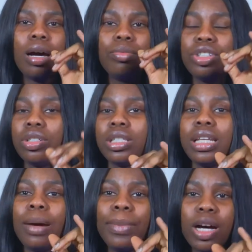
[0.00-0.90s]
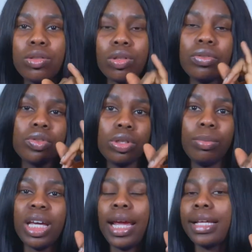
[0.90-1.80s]
reduces the amount of
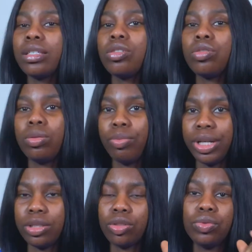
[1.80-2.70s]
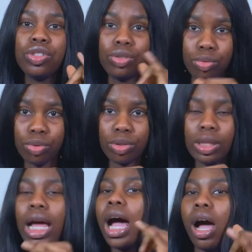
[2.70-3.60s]
sodium that gets into the brain to reduce
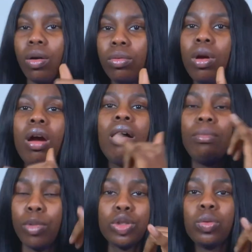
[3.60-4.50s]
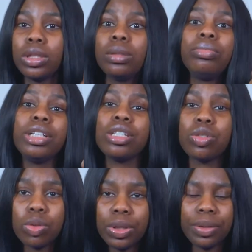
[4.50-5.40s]
how much work the brain is
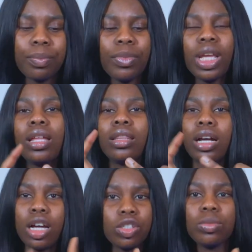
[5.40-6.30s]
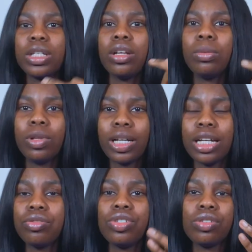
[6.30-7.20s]
doing. The calcium channel
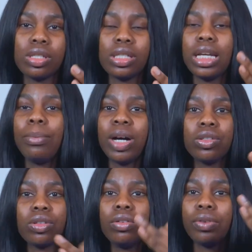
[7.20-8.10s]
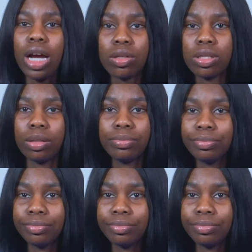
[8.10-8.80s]
blockers reduces the amount of calcium